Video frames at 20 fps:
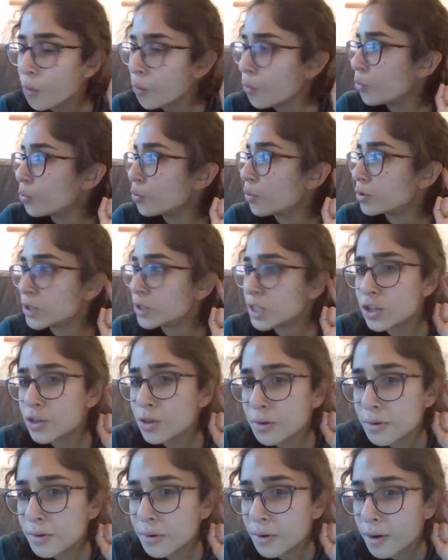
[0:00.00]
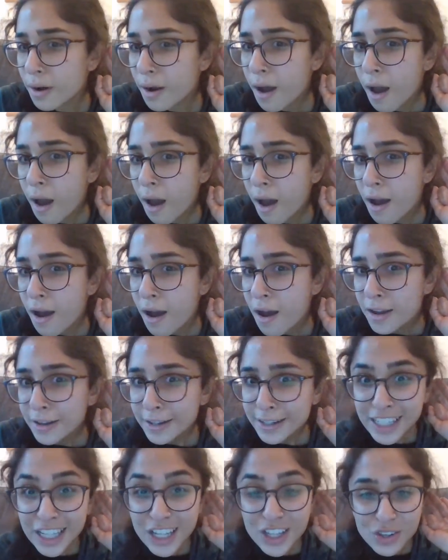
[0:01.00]
Ooh, did you
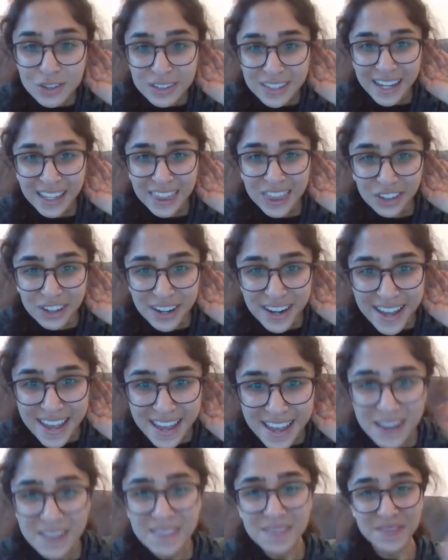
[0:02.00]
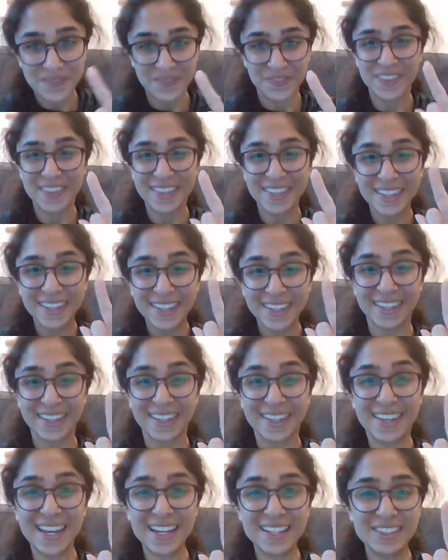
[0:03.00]
say 3?
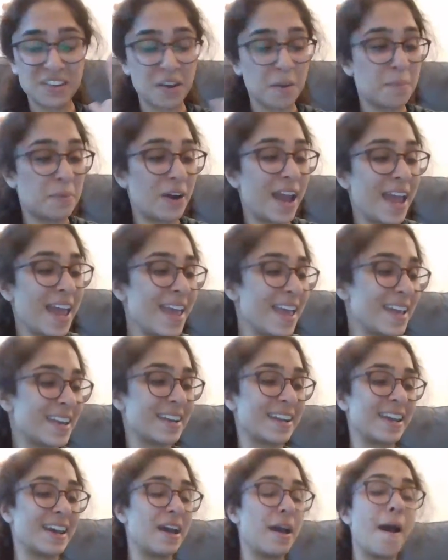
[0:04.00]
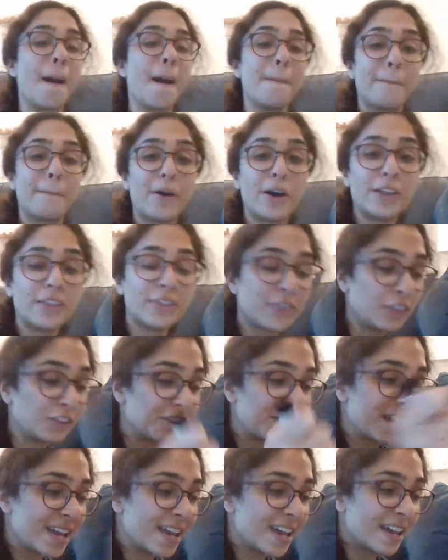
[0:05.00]
Kiss your brain. Put
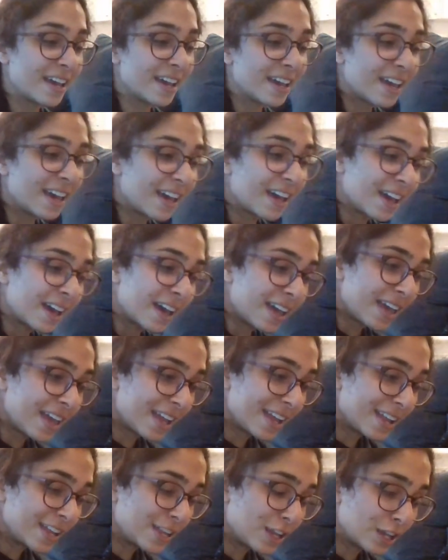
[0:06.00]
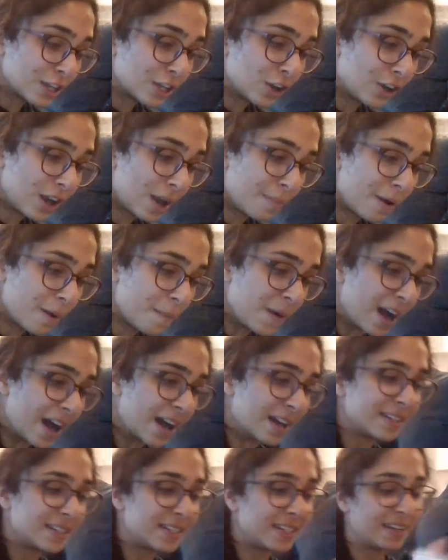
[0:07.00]
3 in your number
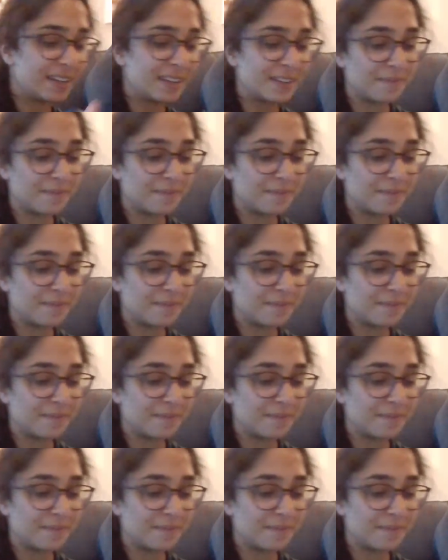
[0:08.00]
bond.